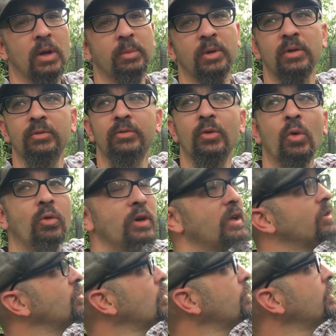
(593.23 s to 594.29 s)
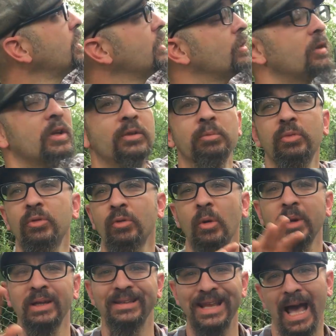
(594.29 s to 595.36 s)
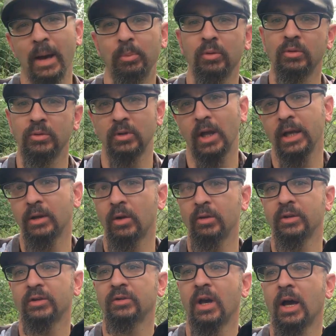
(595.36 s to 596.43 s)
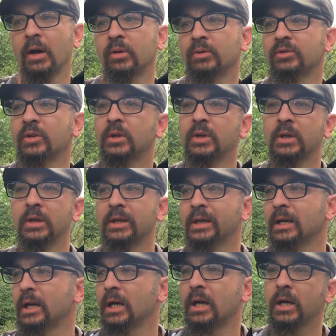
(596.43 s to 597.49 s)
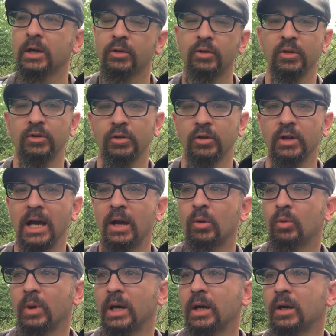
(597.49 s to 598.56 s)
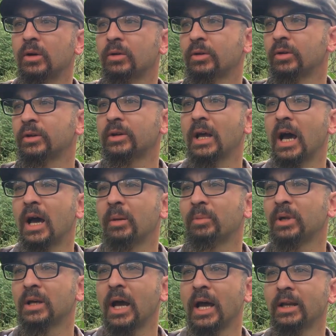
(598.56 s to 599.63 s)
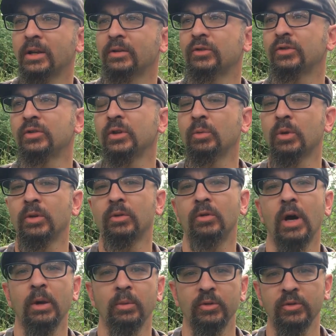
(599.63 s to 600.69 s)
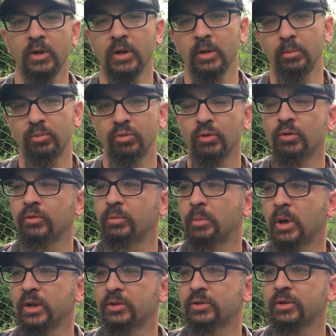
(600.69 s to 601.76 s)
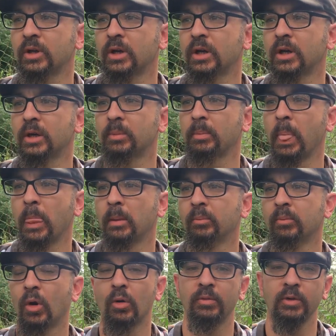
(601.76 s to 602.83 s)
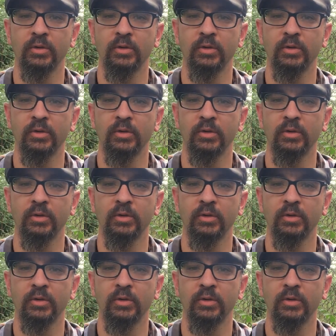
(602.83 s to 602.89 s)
a bit of foliage over here that's throwing dappled light on this house. It could turn out well, could not, but I didn't see where the light was going to improve much over